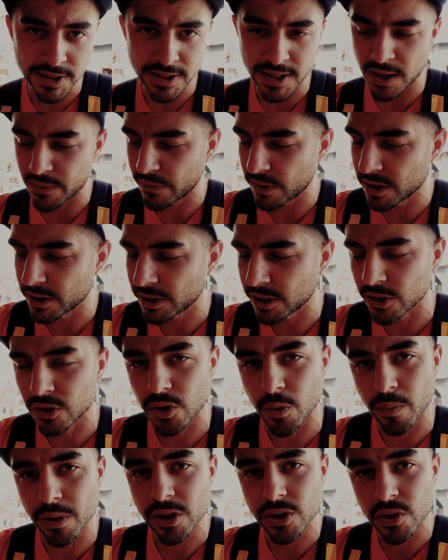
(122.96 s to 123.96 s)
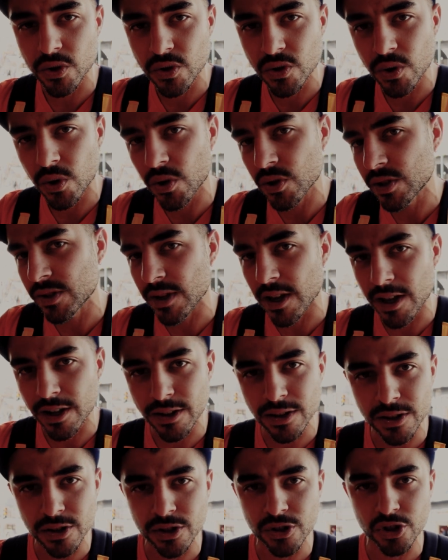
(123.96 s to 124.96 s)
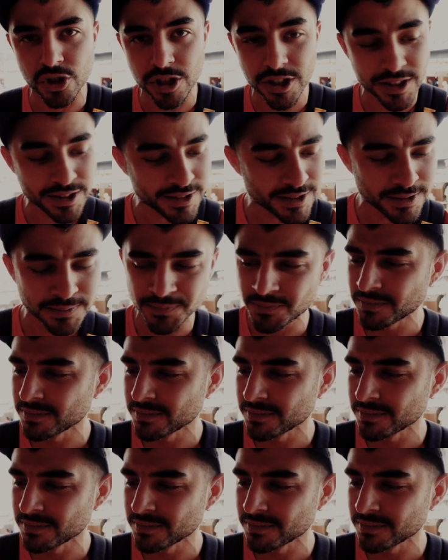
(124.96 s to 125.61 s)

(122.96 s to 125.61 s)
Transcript: stuff like a tomato sauce and cheese.